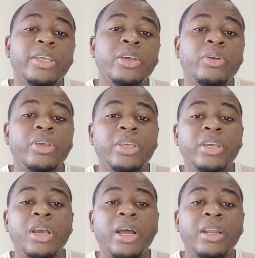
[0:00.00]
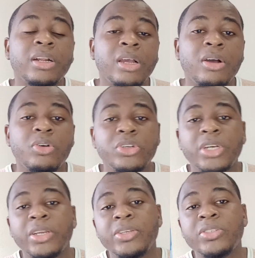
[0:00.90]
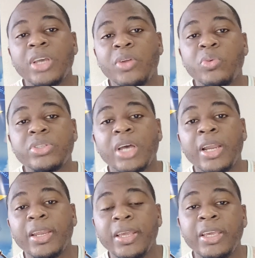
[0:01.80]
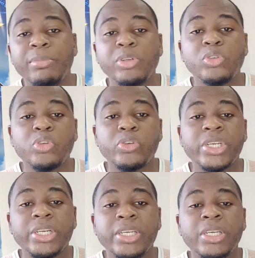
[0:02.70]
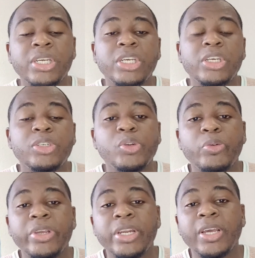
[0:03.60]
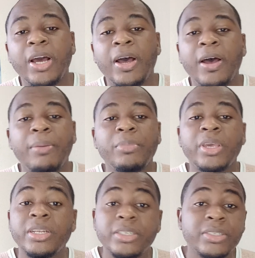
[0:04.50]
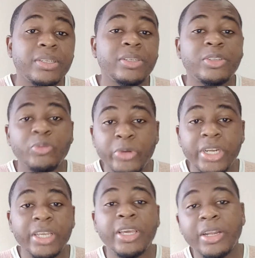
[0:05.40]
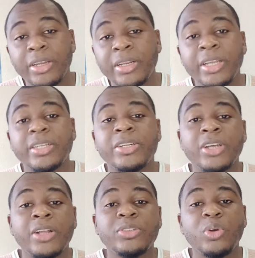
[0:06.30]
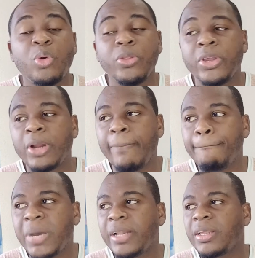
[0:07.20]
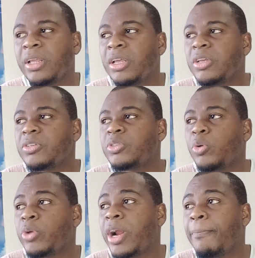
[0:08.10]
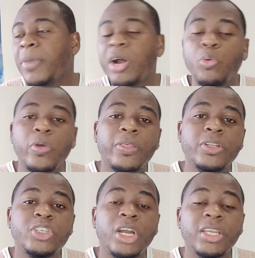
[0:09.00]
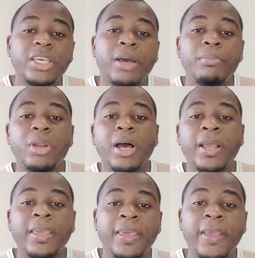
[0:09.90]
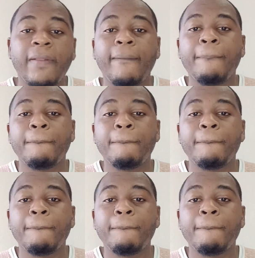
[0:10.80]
you know, he got that concussion issue and was unable to really get a chance to go there and bat. So we are back with John Campbell again.